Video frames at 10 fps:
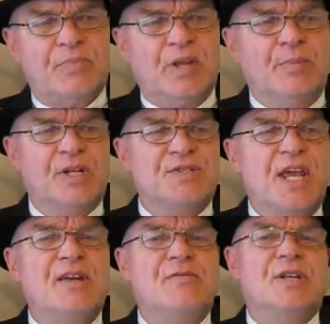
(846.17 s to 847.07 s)
But its
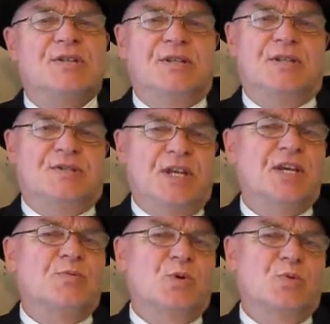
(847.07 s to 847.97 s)
advent in the
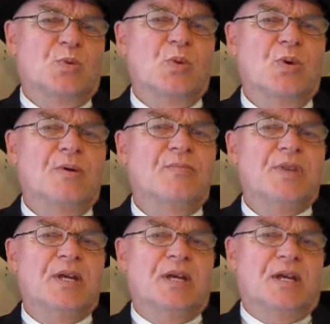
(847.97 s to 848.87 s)
Second World War
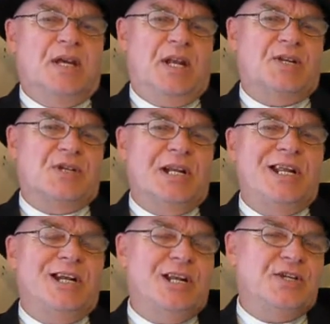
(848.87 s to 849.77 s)
and its
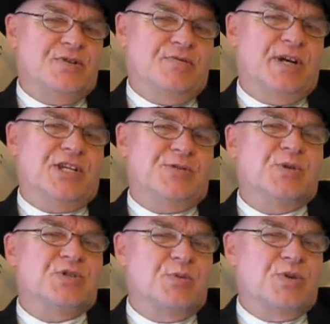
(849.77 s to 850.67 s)
Lend-Lease
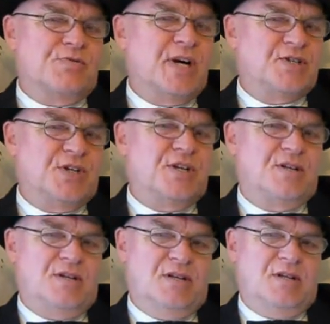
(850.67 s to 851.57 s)
arrangements with Russia,
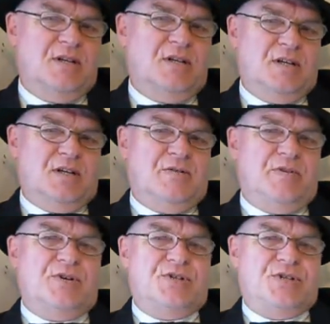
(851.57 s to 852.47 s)

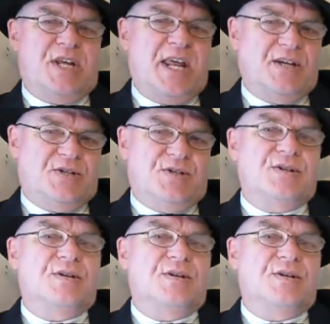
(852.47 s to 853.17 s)
various tanks and